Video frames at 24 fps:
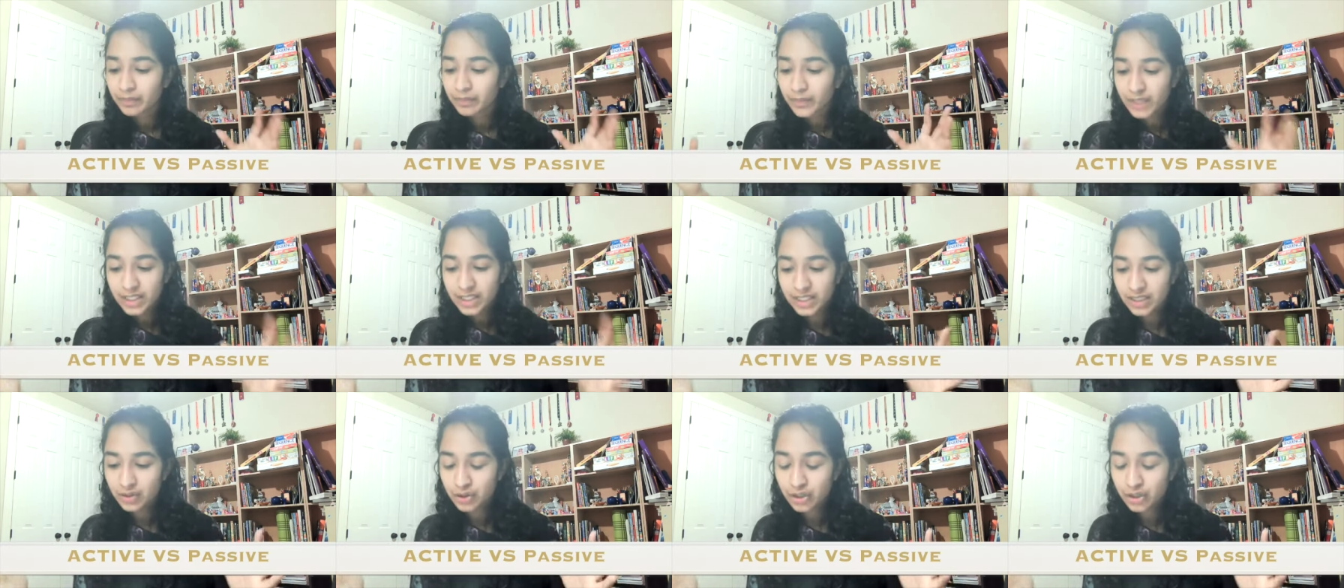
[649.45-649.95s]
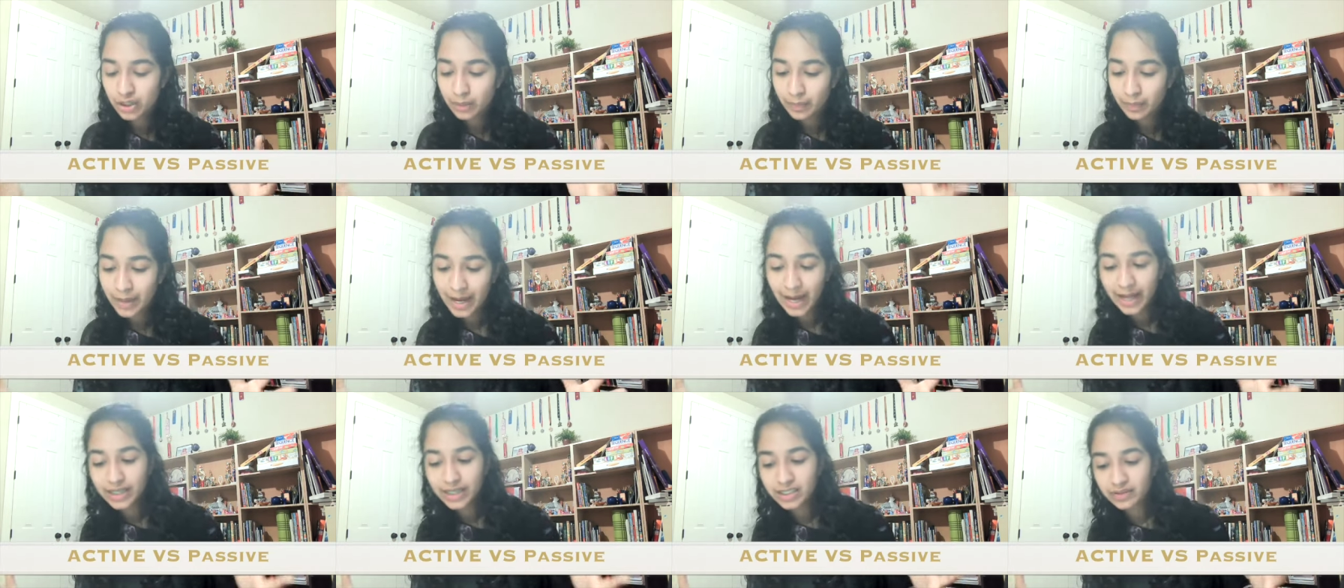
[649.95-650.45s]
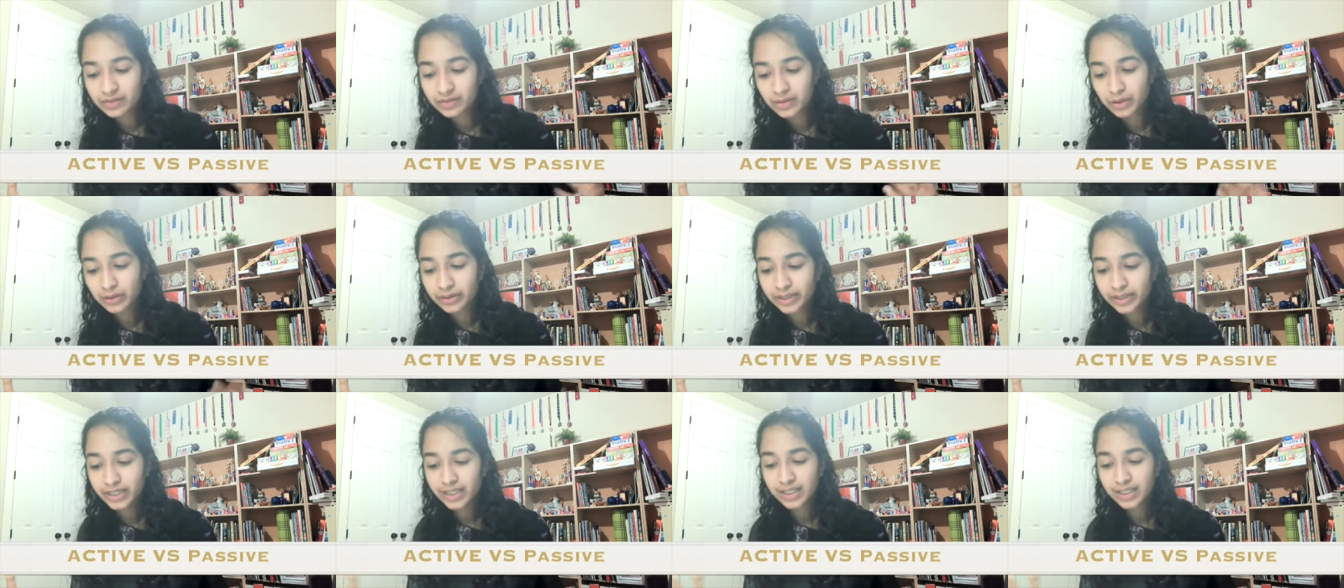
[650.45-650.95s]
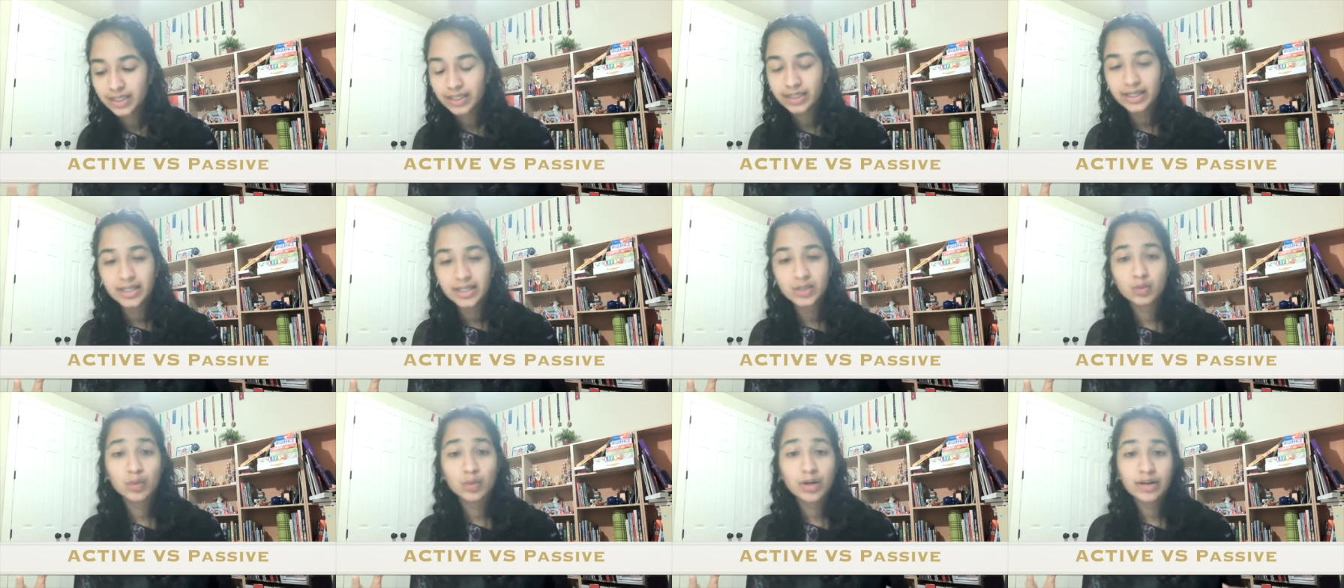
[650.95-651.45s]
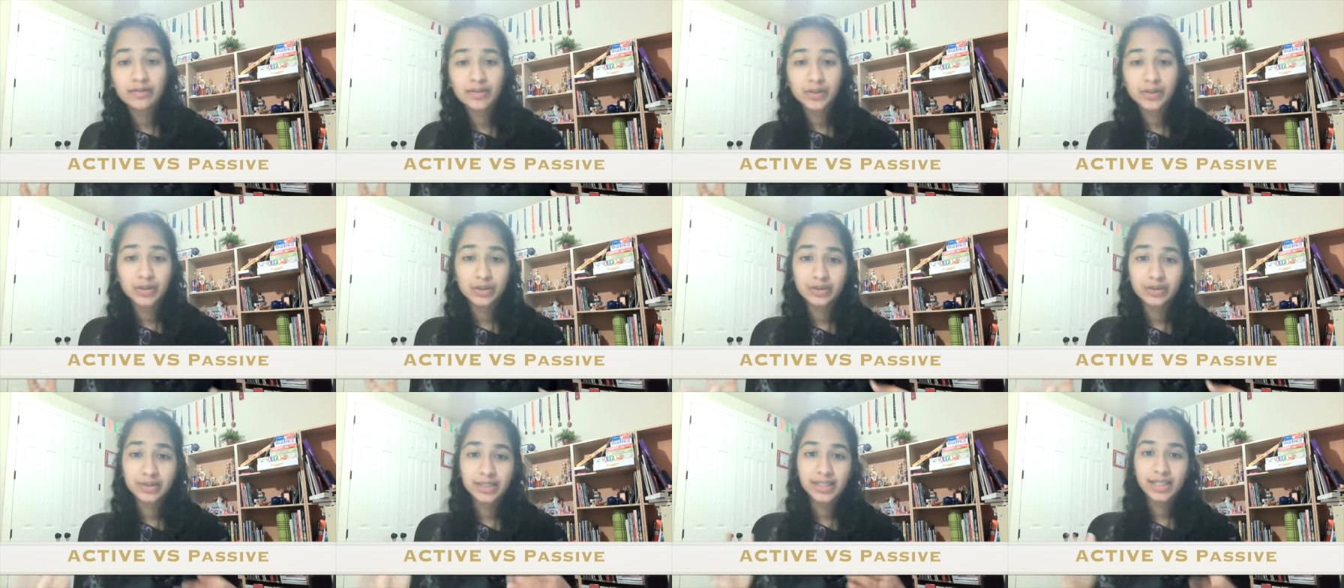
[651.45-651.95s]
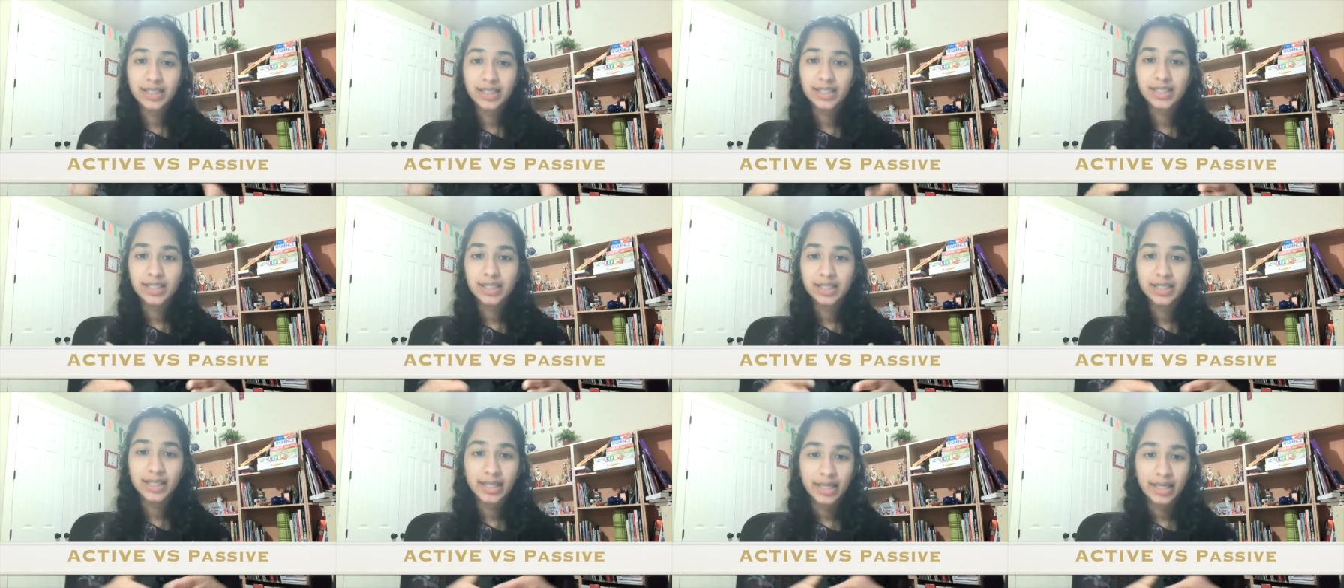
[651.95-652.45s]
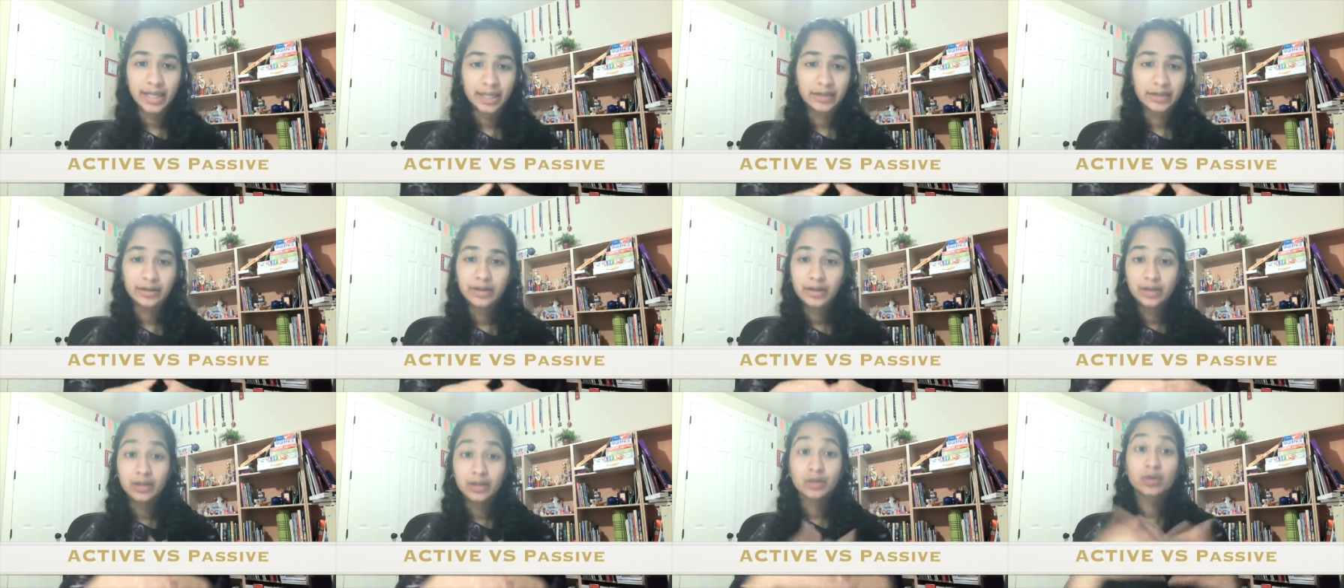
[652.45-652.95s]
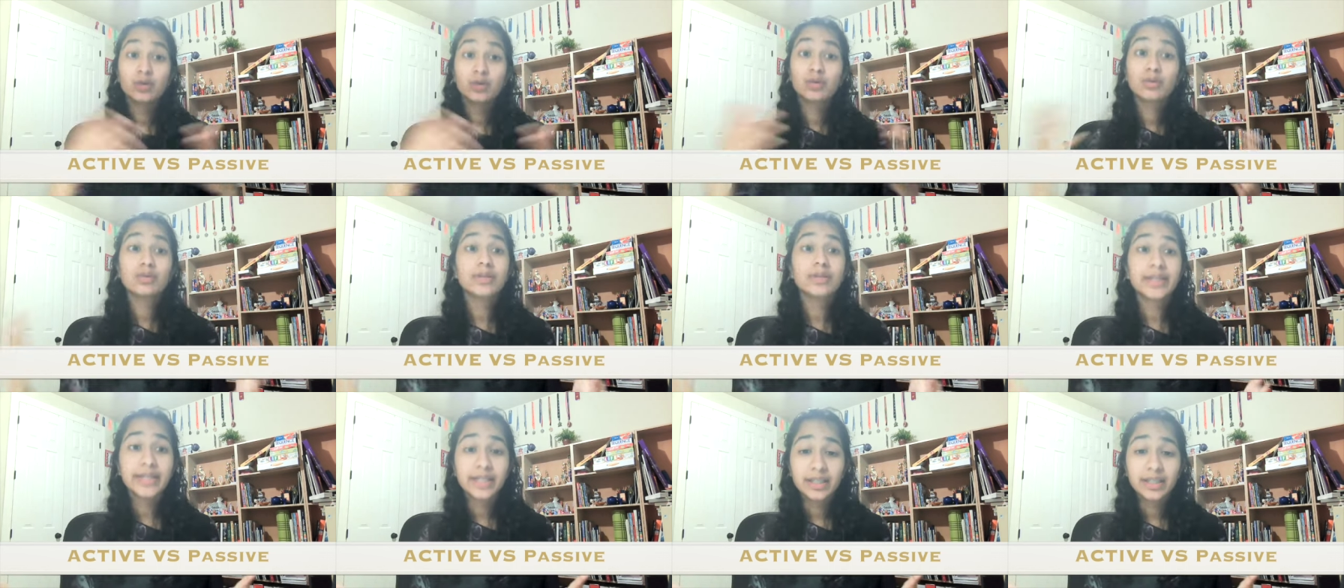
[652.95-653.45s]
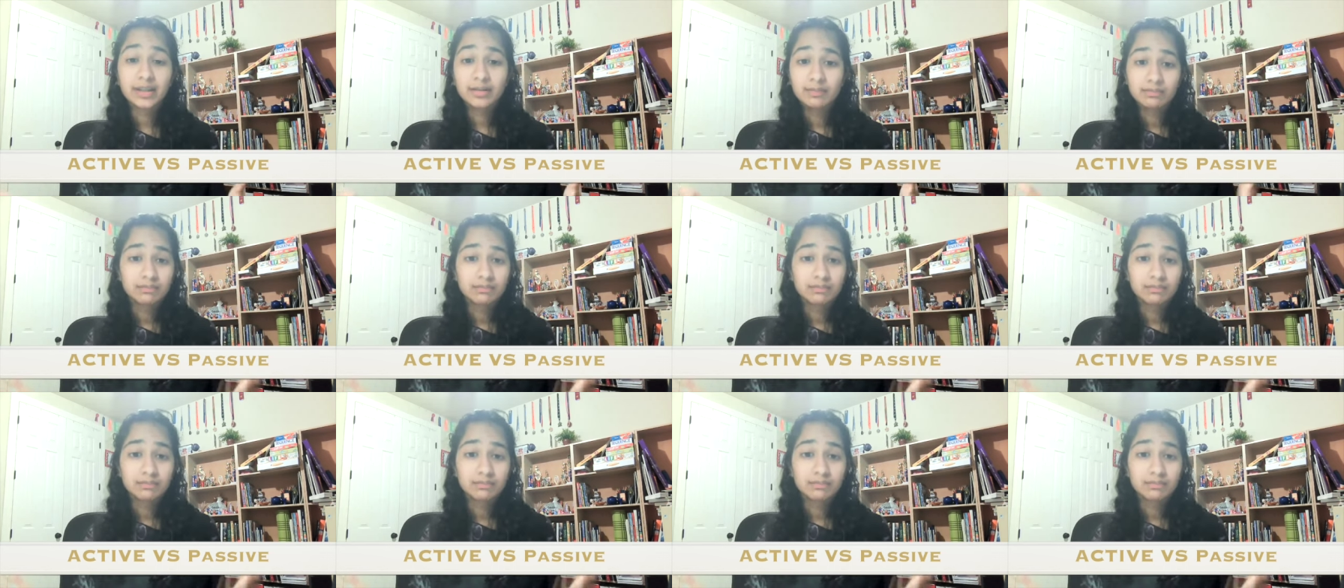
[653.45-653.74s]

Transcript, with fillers: Essentially, passive solar heating is whenever there's heating and cooling.